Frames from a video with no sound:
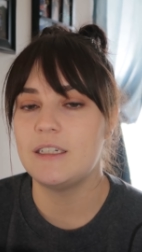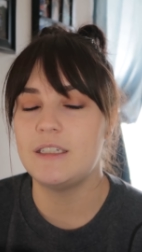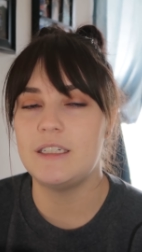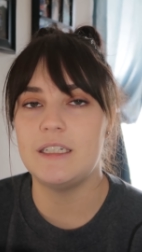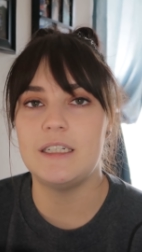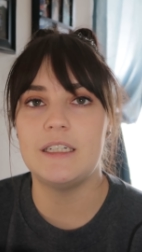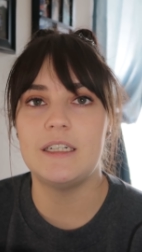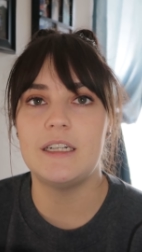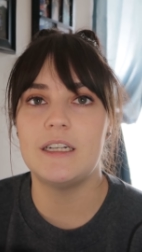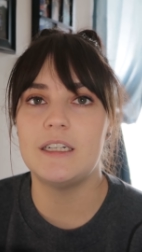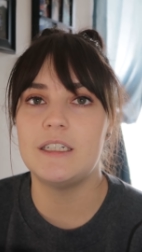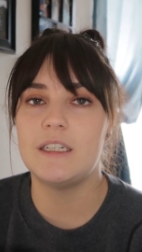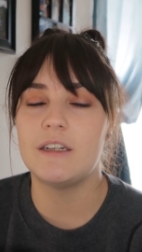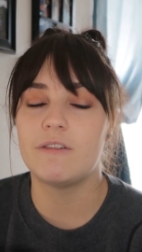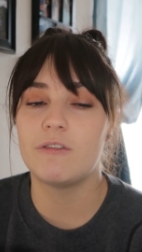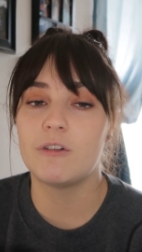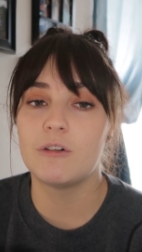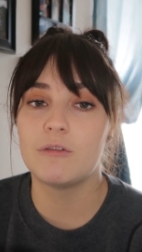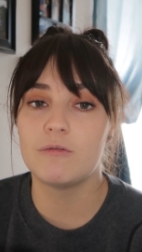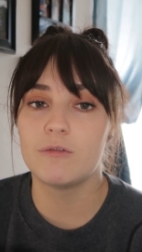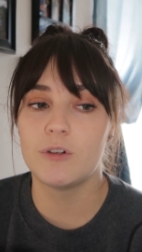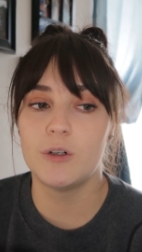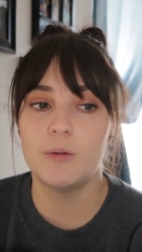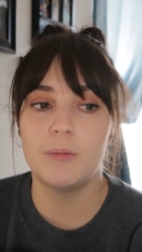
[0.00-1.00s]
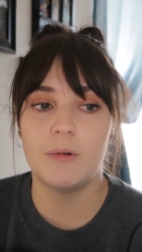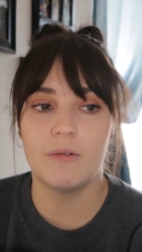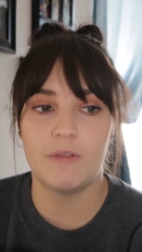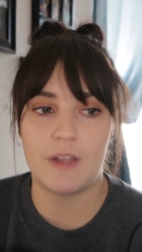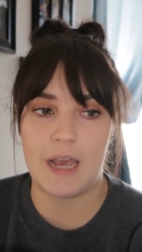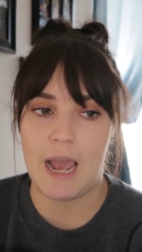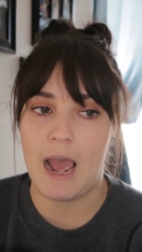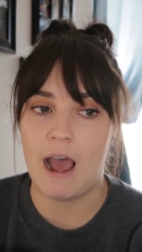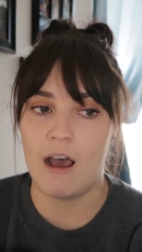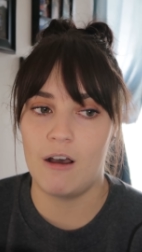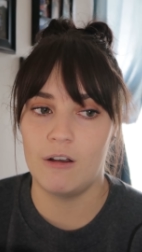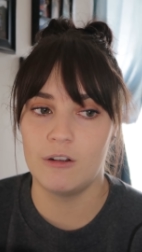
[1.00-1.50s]
did a different room of the
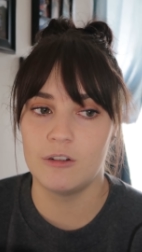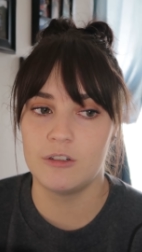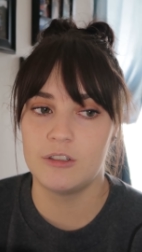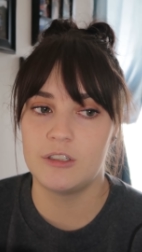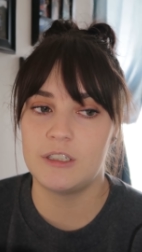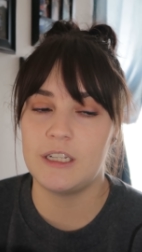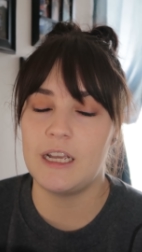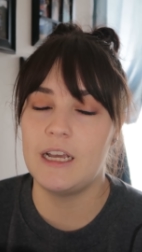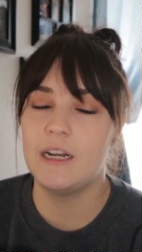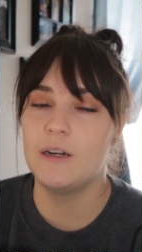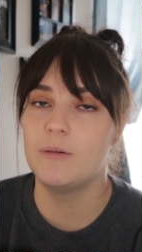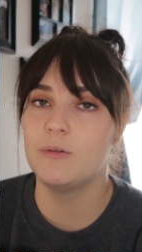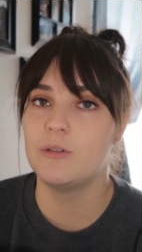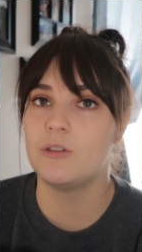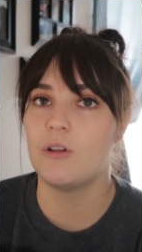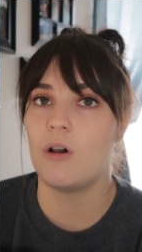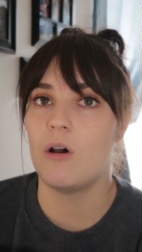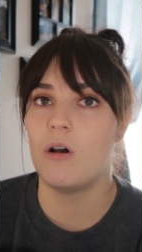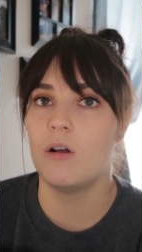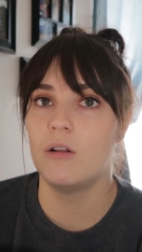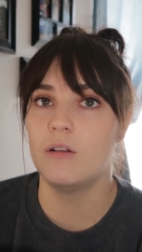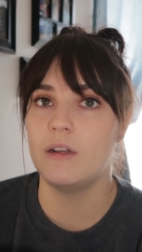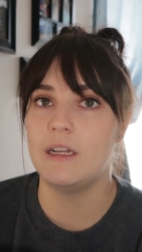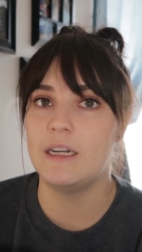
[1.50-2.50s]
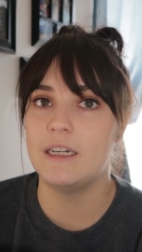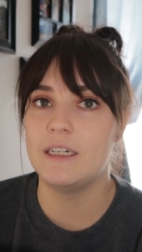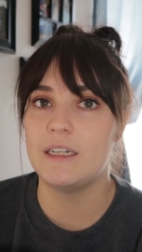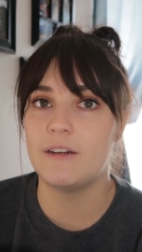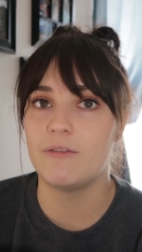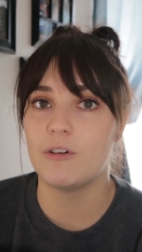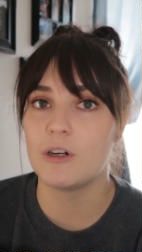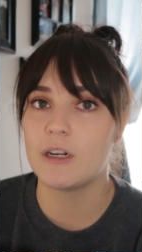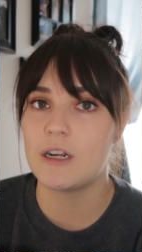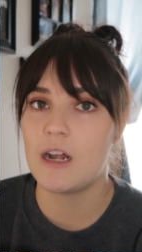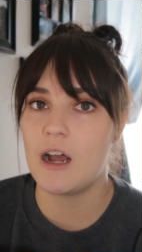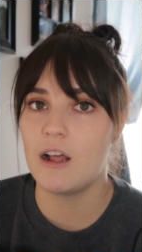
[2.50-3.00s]
house and it was all in a
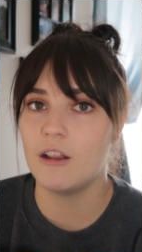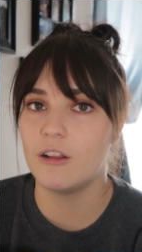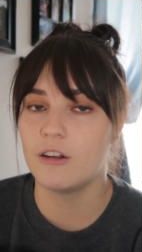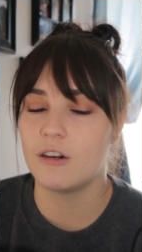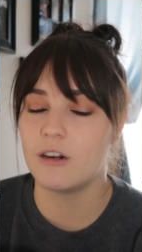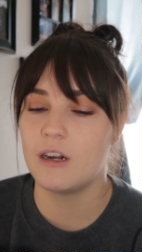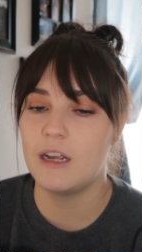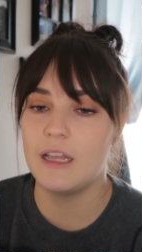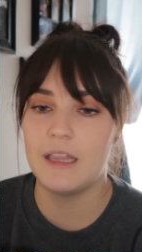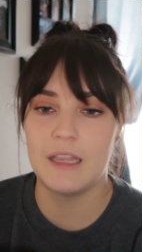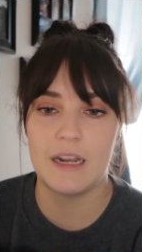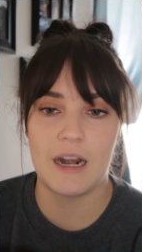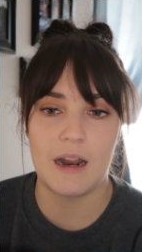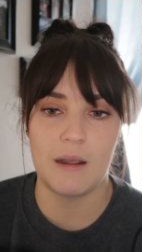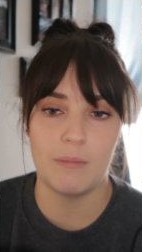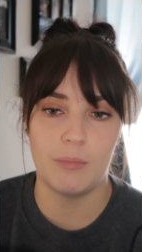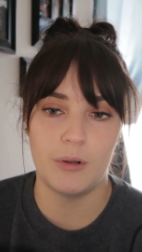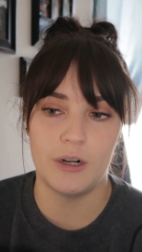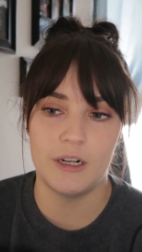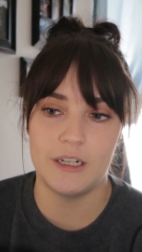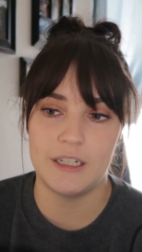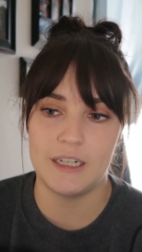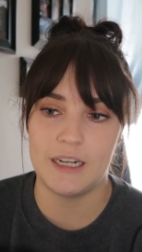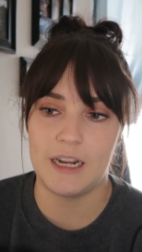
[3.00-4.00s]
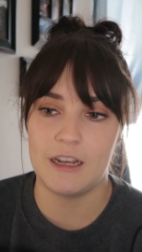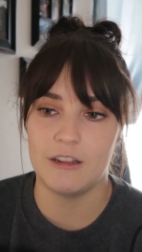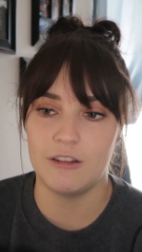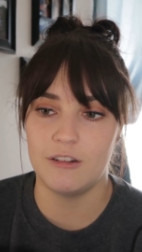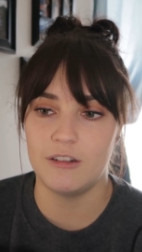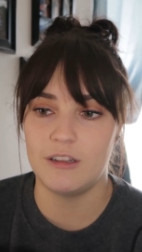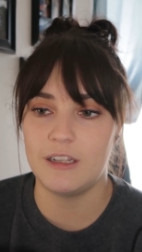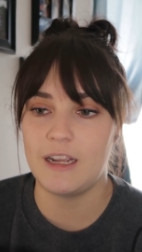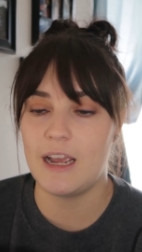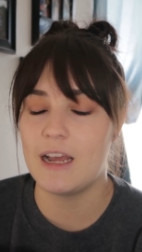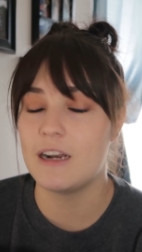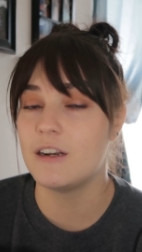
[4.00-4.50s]
different color, and then I put it together
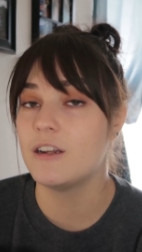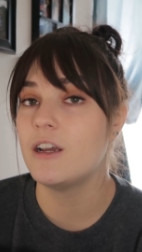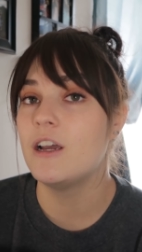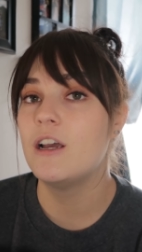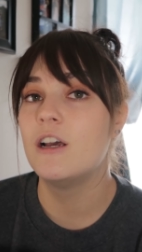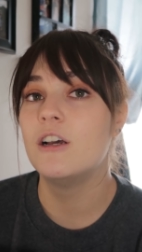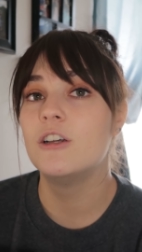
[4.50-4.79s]
at the end.